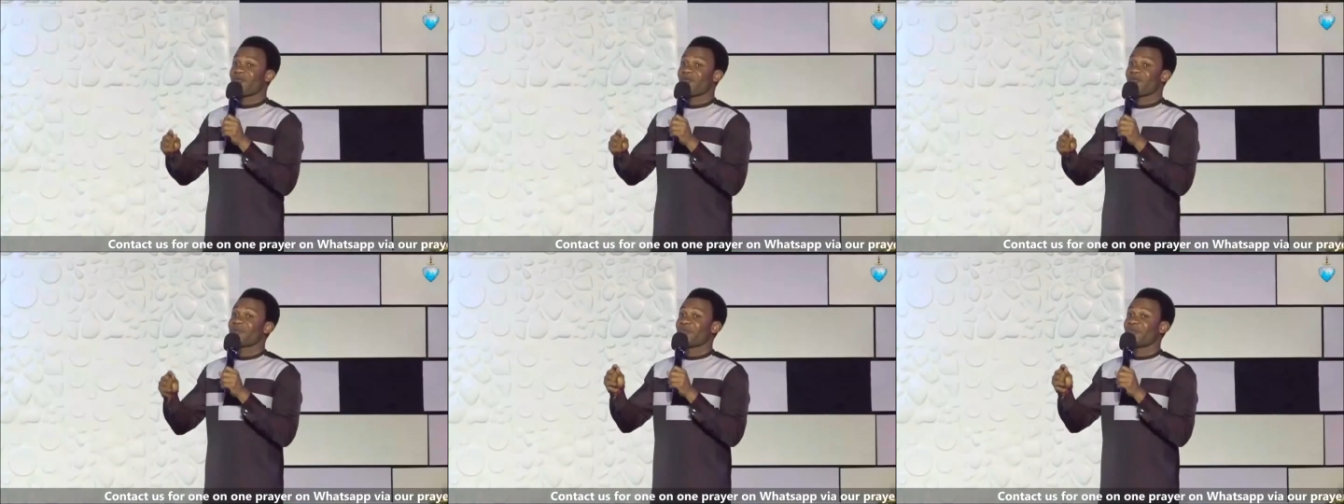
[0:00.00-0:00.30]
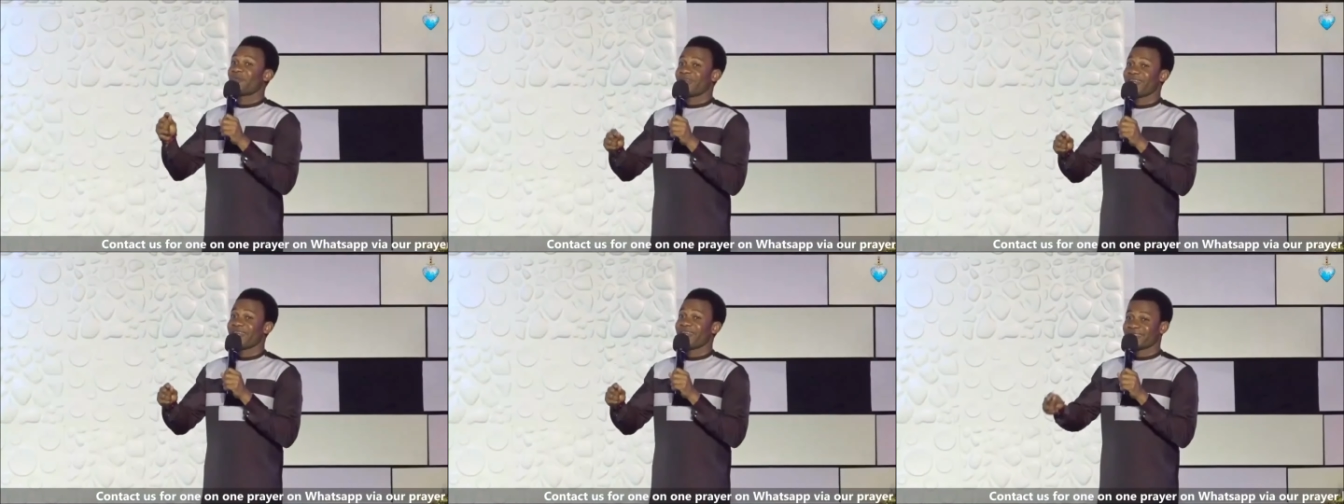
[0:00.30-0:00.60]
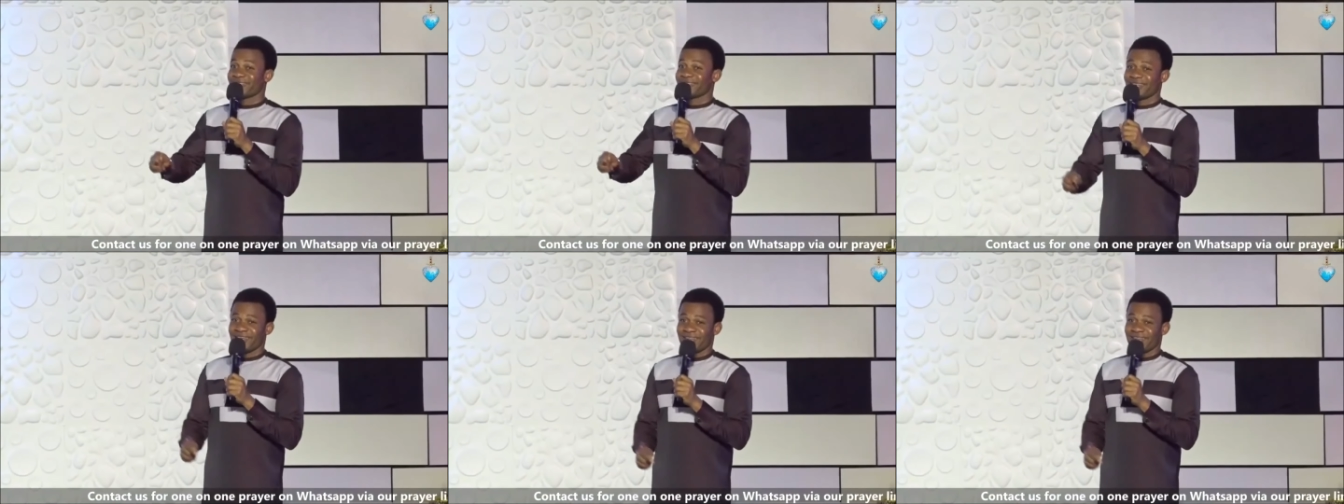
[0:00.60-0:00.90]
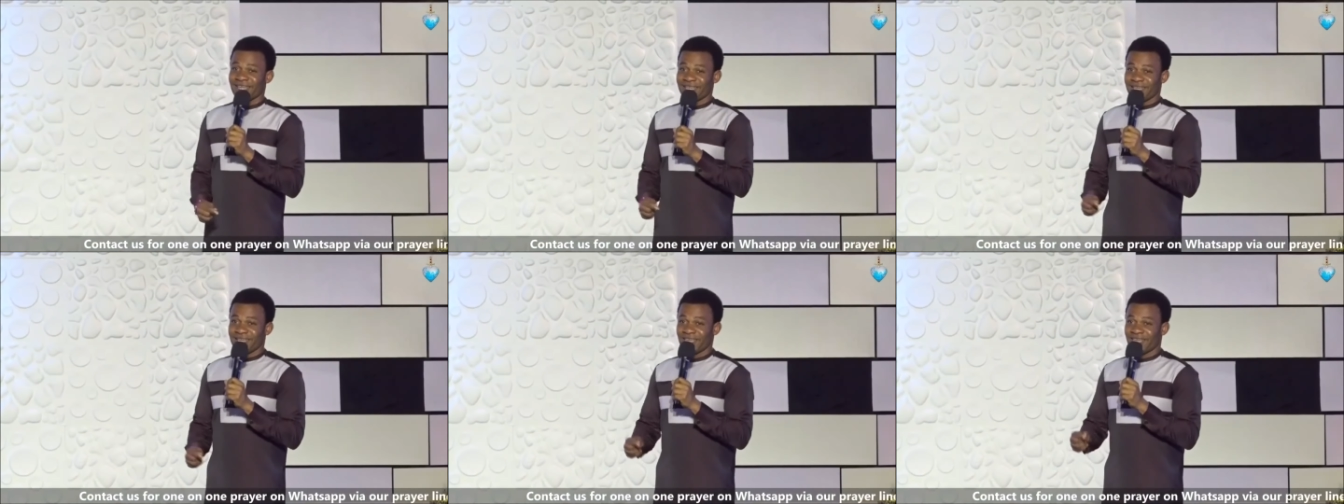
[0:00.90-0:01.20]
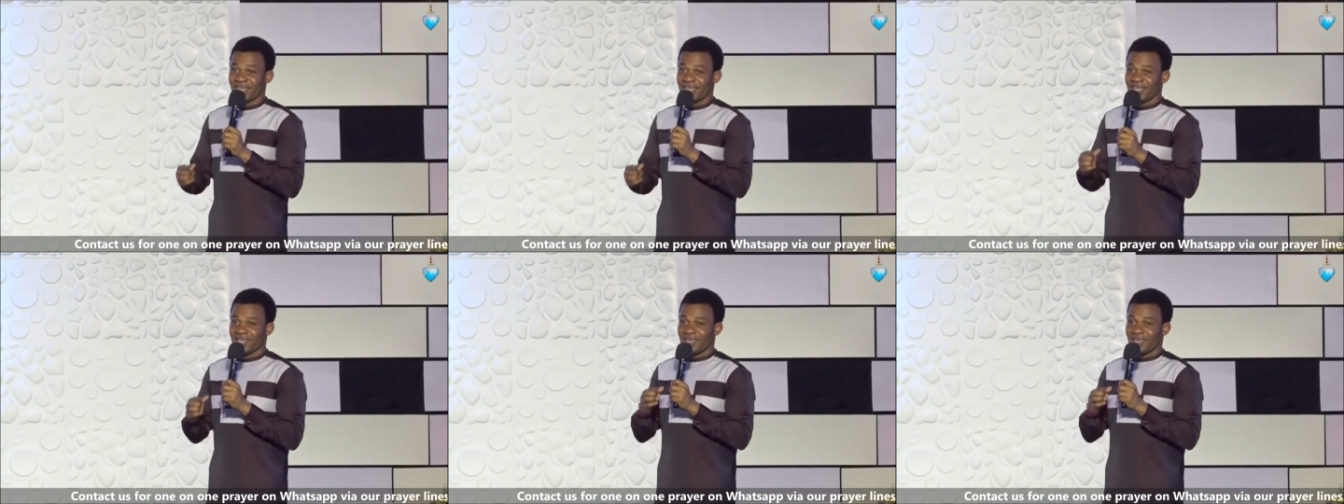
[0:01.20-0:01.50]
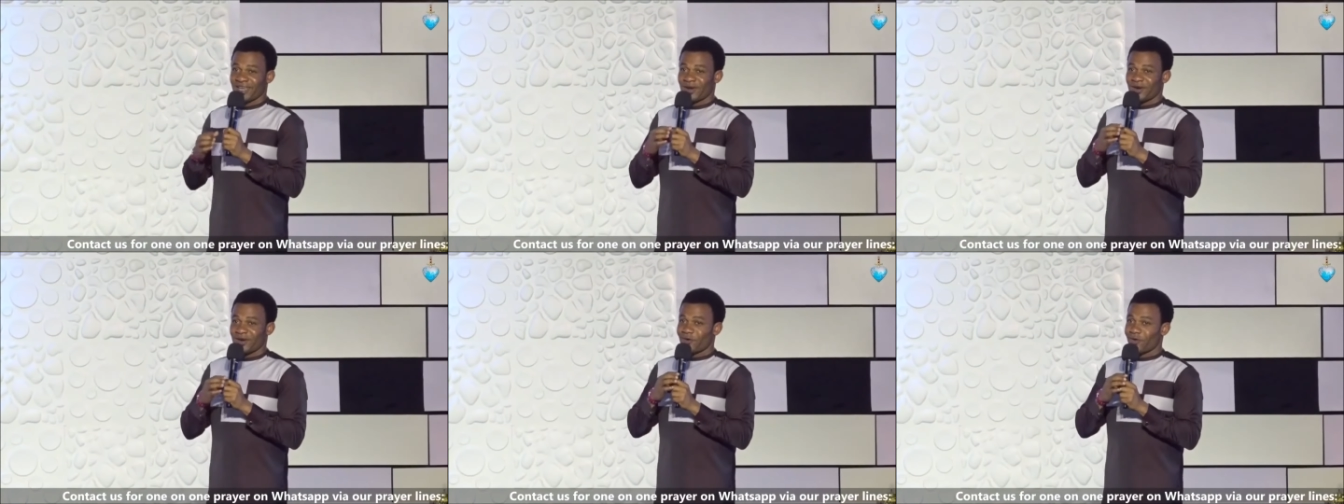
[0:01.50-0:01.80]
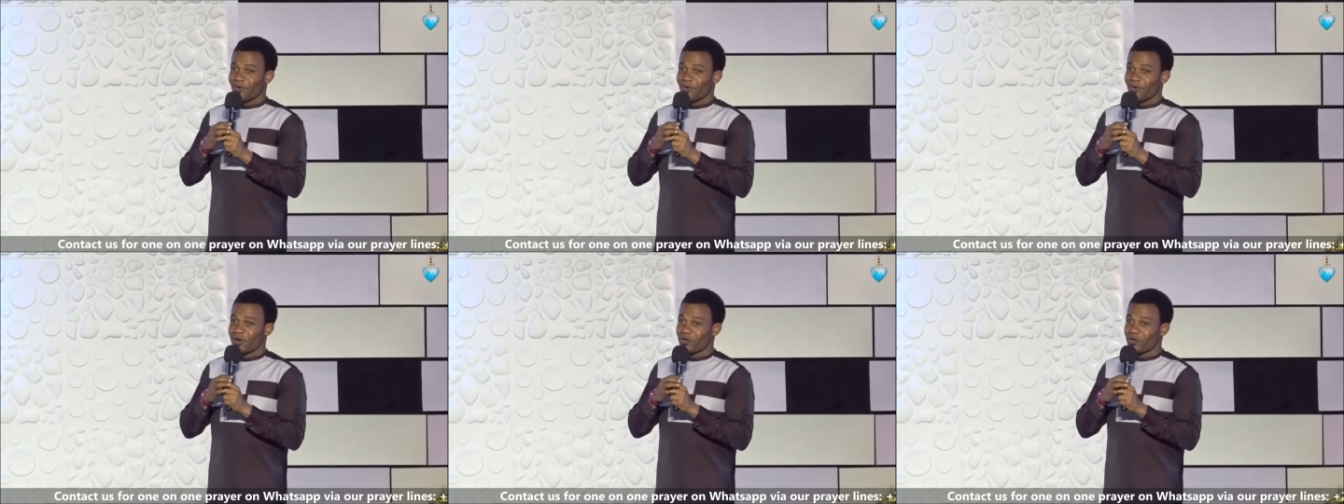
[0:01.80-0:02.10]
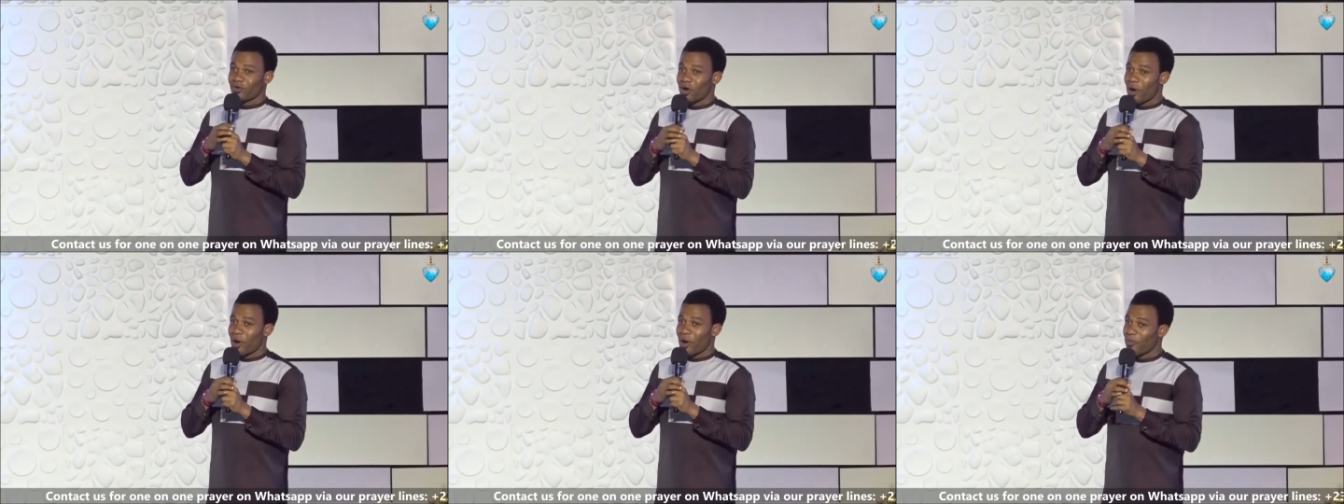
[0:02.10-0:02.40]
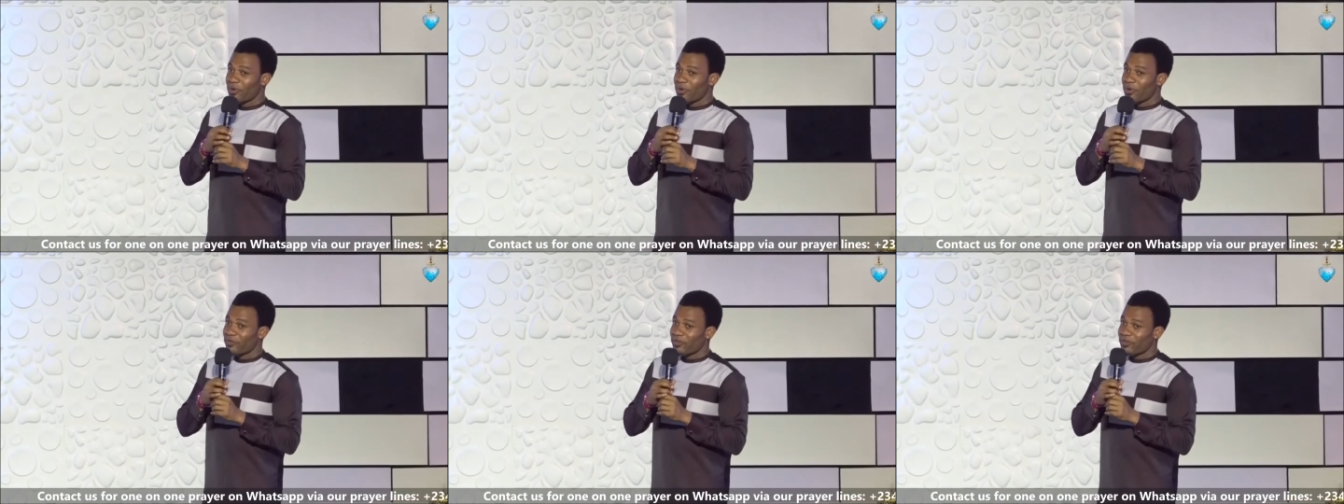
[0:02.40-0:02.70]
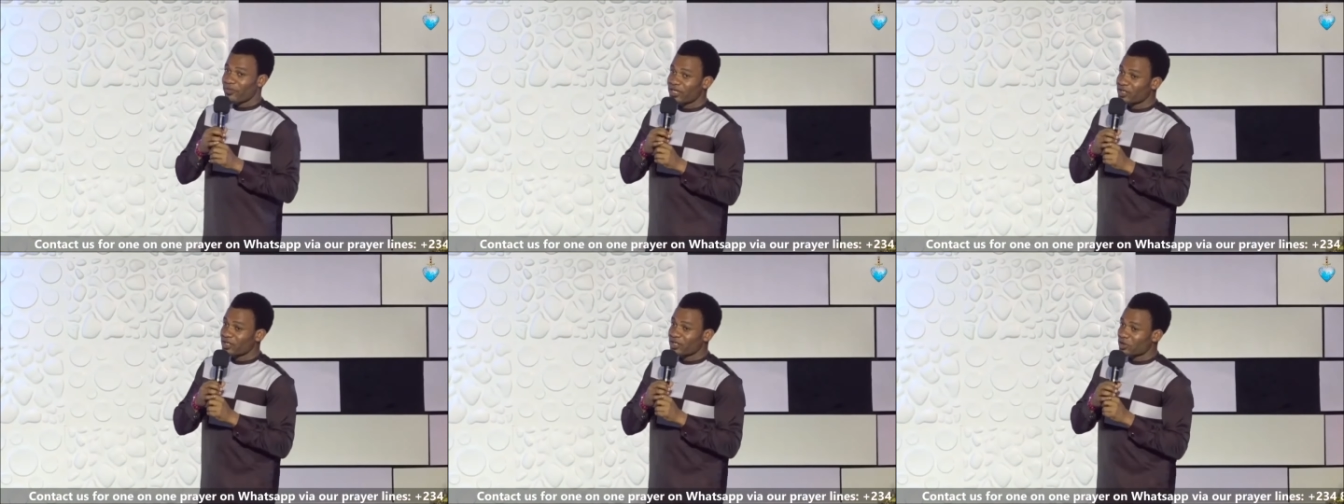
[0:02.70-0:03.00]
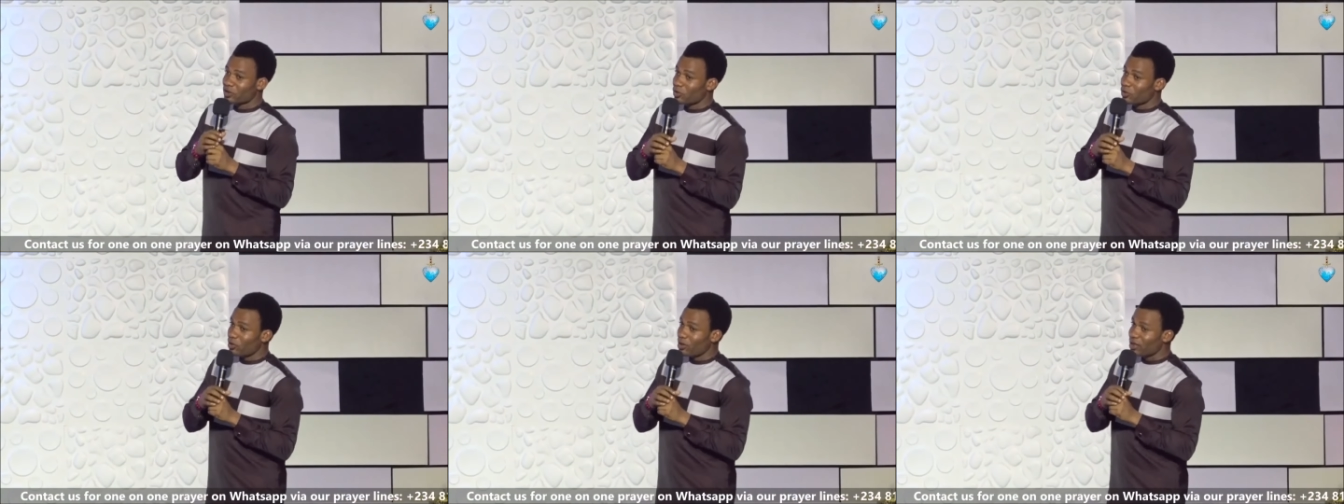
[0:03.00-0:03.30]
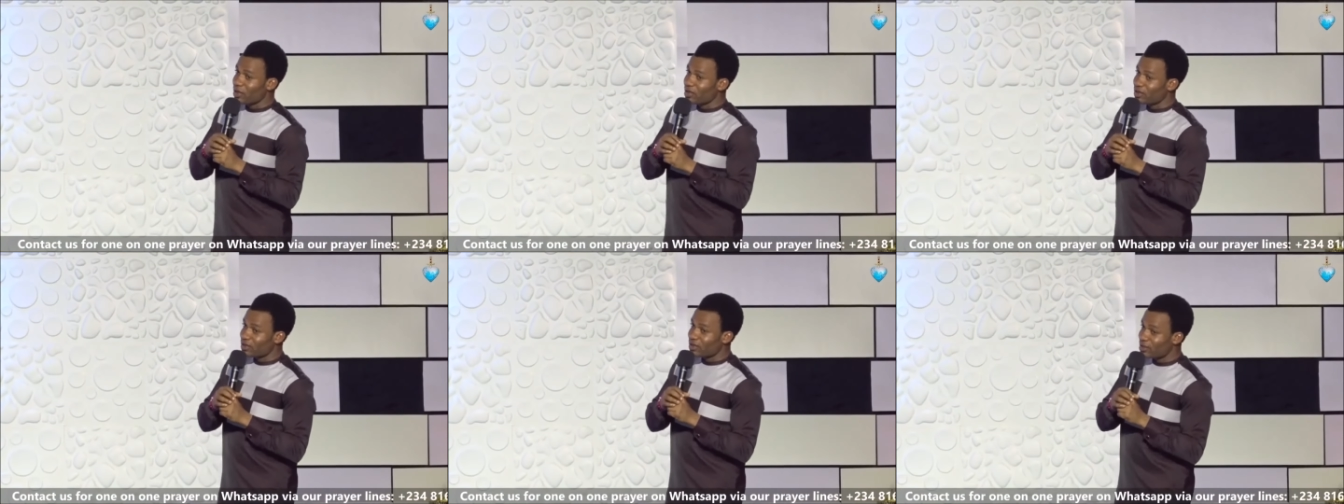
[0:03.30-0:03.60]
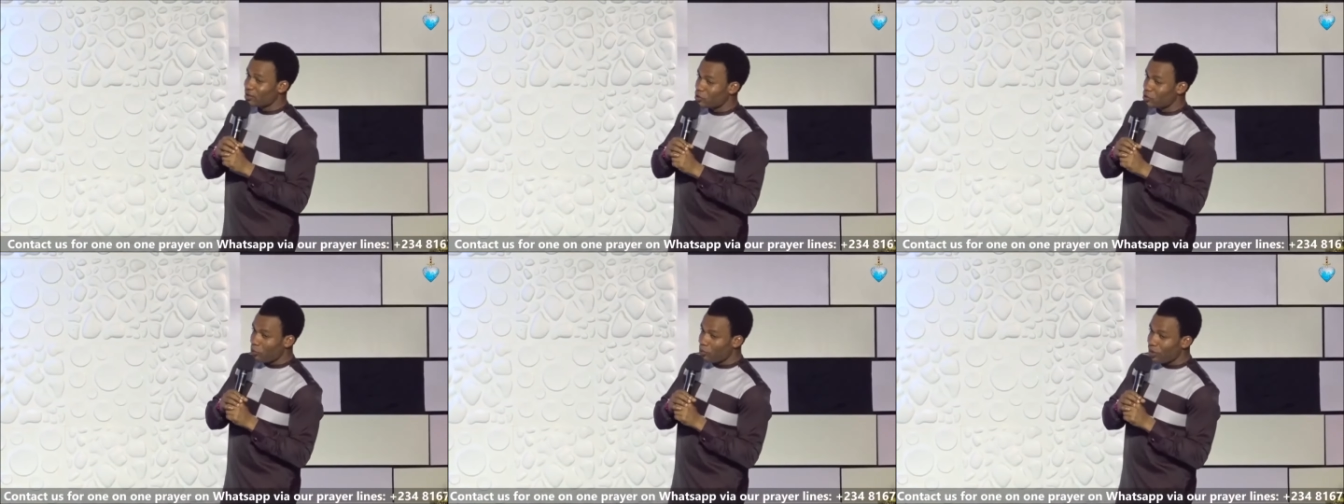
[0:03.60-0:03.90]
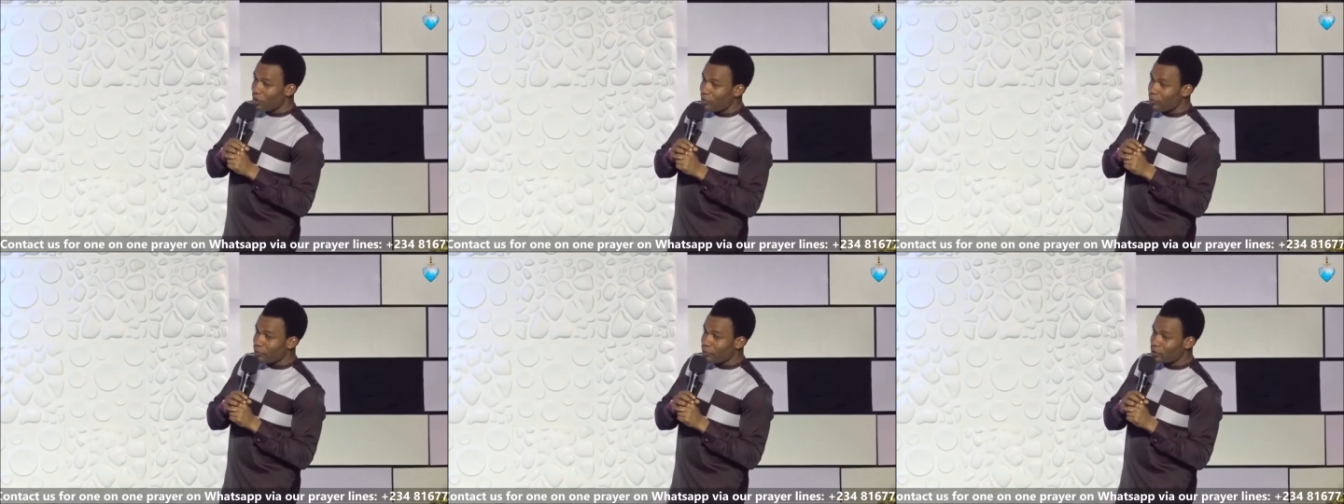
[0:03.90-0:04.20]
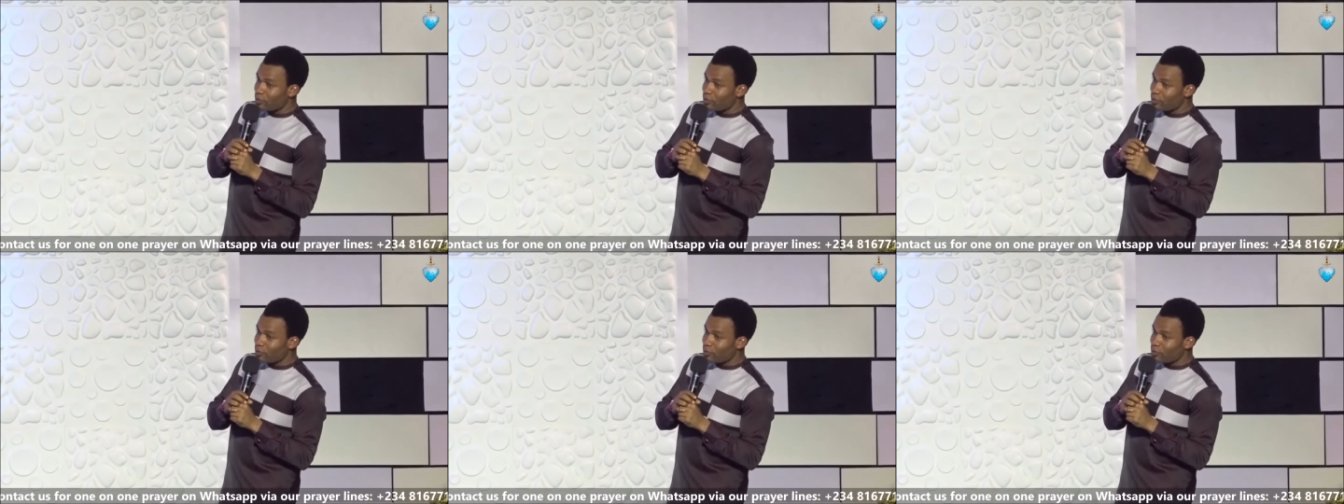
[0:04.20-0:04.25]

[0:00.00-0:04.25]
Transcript: blessed day, when you are privileged to listen to people's